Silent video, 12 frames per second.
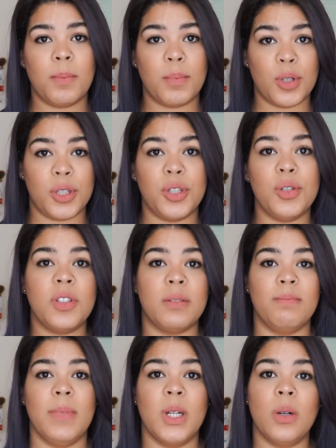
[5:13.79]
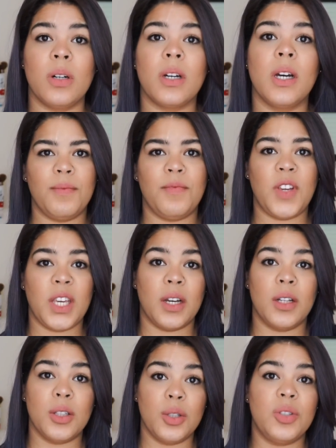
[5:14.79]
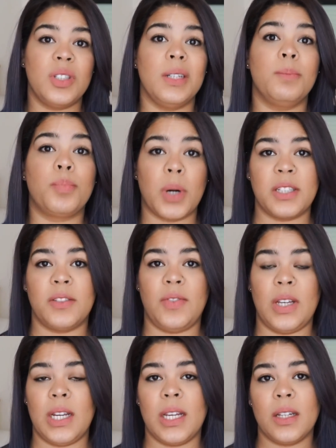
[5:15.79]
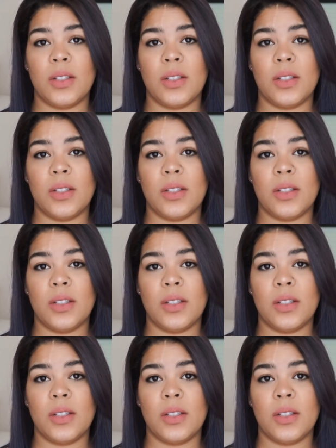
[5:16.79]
produce milk via Lucy breastfeeding.